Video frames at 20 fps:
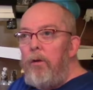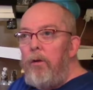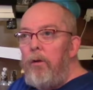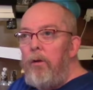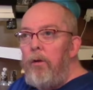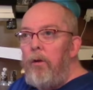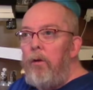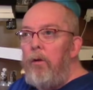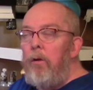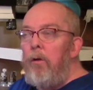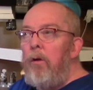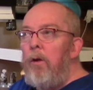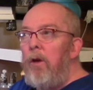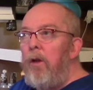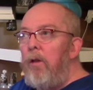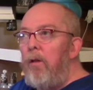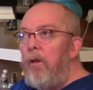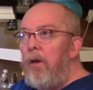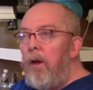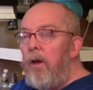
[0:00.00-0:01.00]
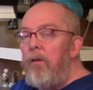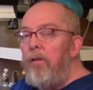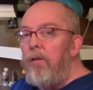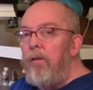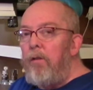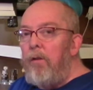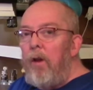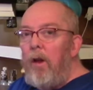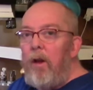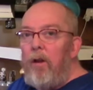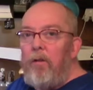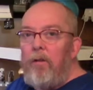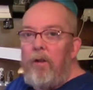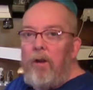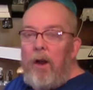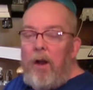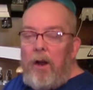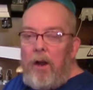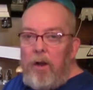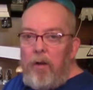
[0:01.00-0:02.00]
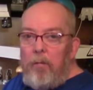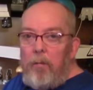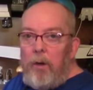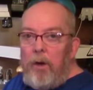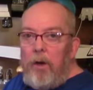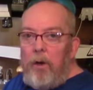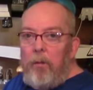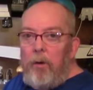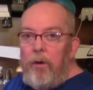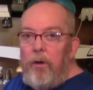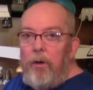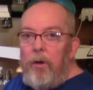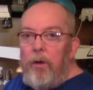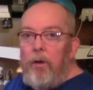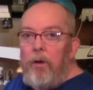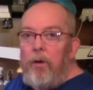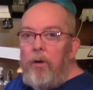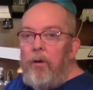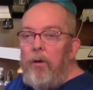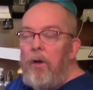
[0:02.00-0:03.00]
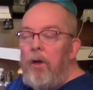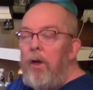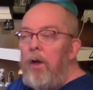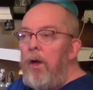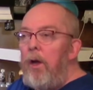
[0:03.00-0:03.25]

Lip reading: to the exercise that I have been able to do